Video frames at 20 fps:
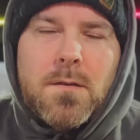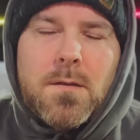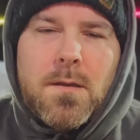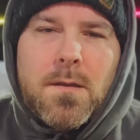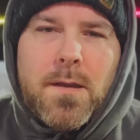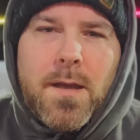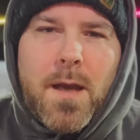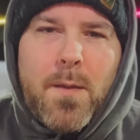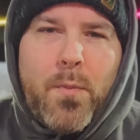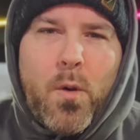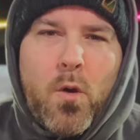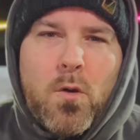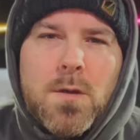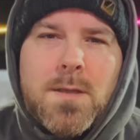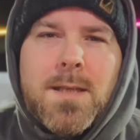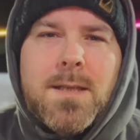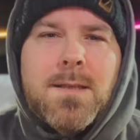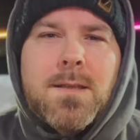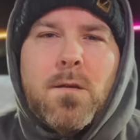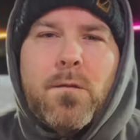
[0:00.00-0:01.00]
the
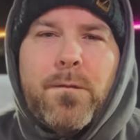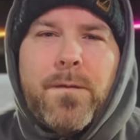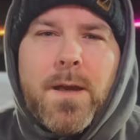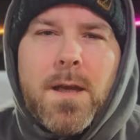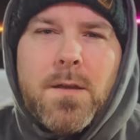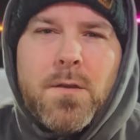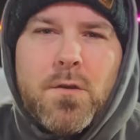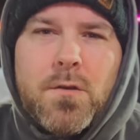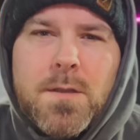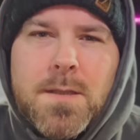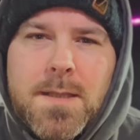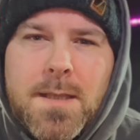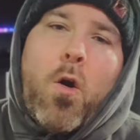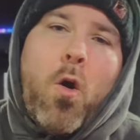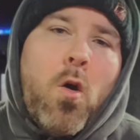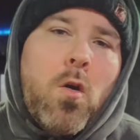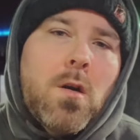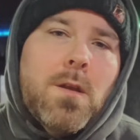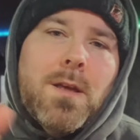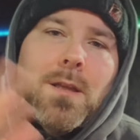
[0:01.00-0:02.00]
epoxy stuff that I used.
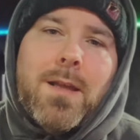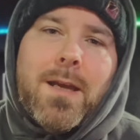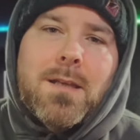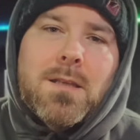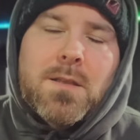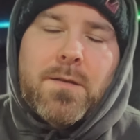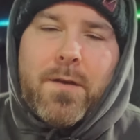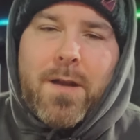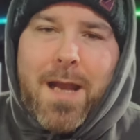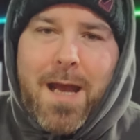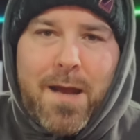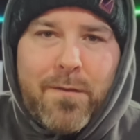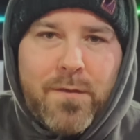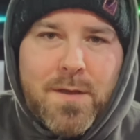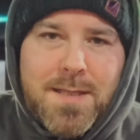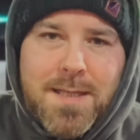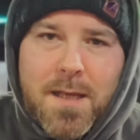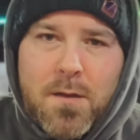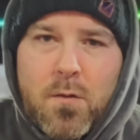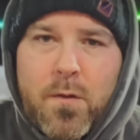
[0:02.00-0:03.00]
All of the links for every
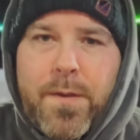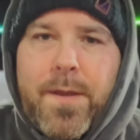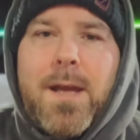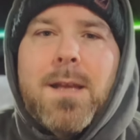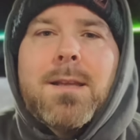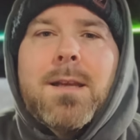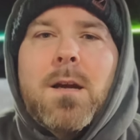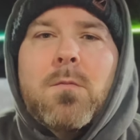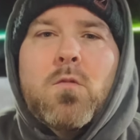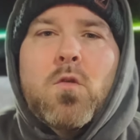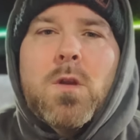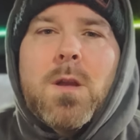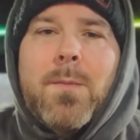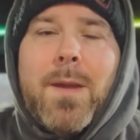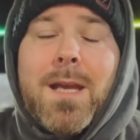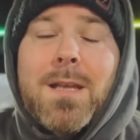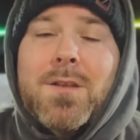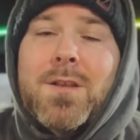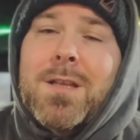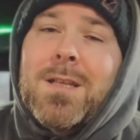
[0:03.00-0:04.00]
single thing that I'm going to
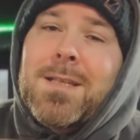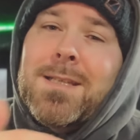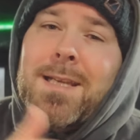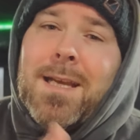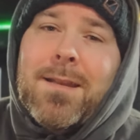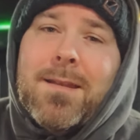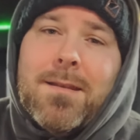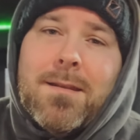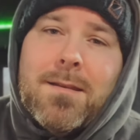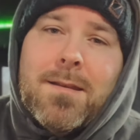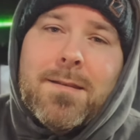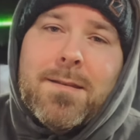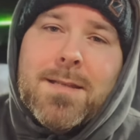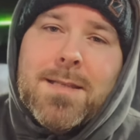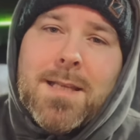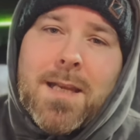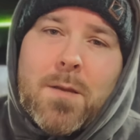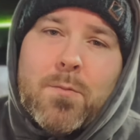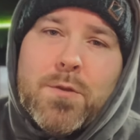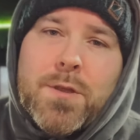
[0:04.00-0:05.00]
mention is in the
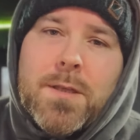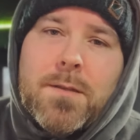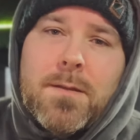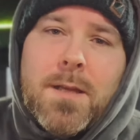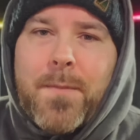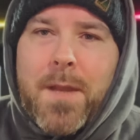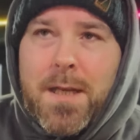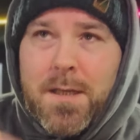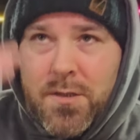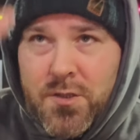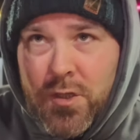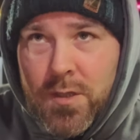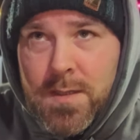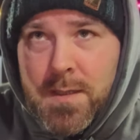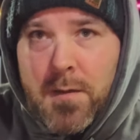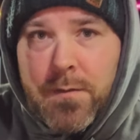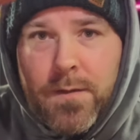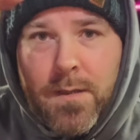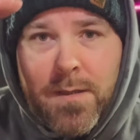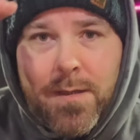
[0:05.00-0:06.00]
description, and it's just
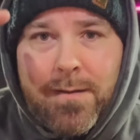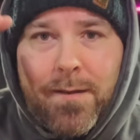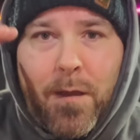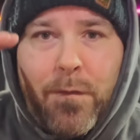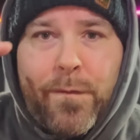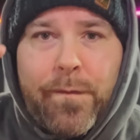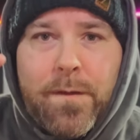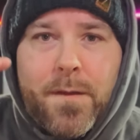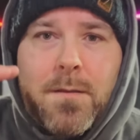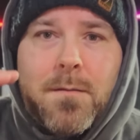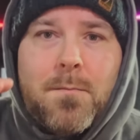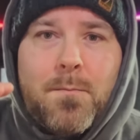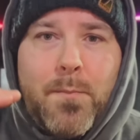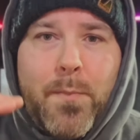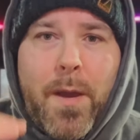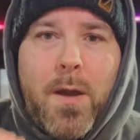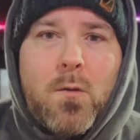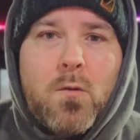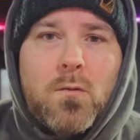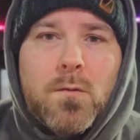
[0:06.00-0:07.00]
under the different
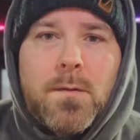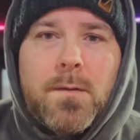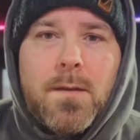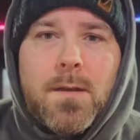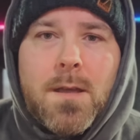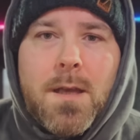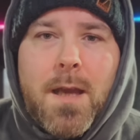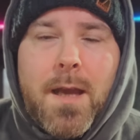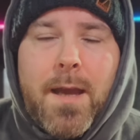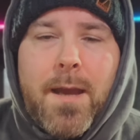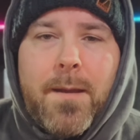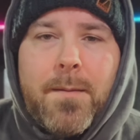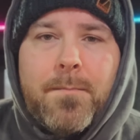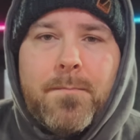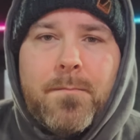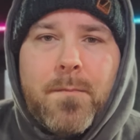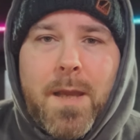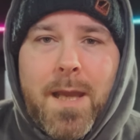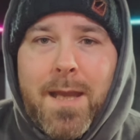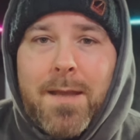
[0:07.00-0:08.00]
build
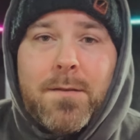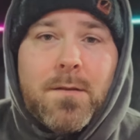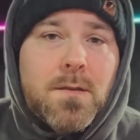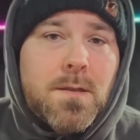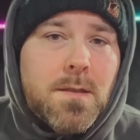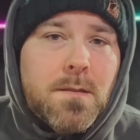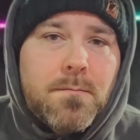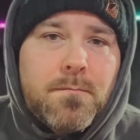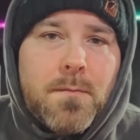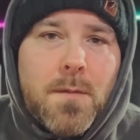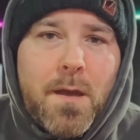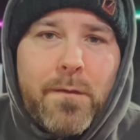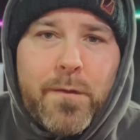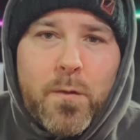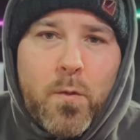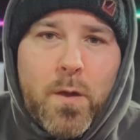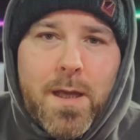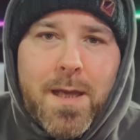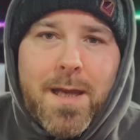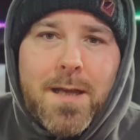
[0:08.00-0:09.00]
headers if you
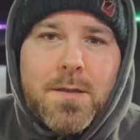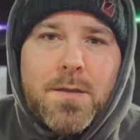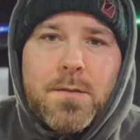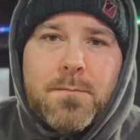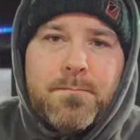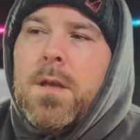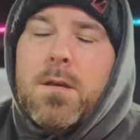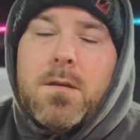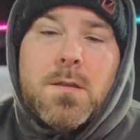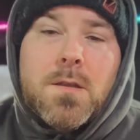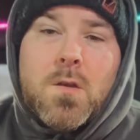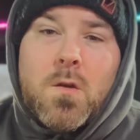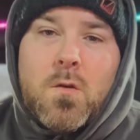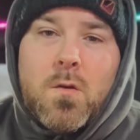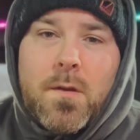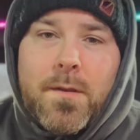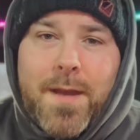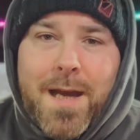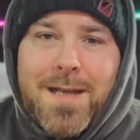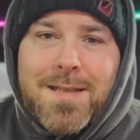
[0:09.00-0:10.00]
want to catch them. So
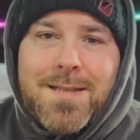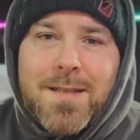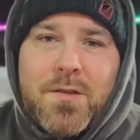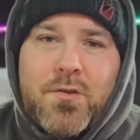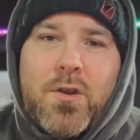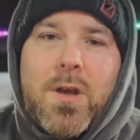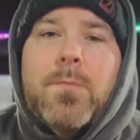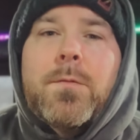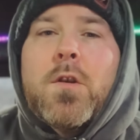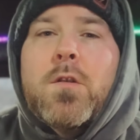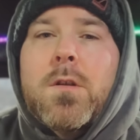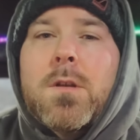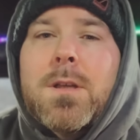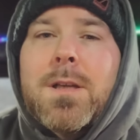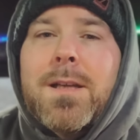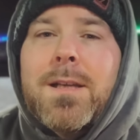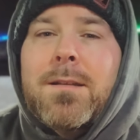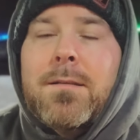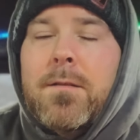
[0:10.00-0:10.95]
that's the strip down and clean,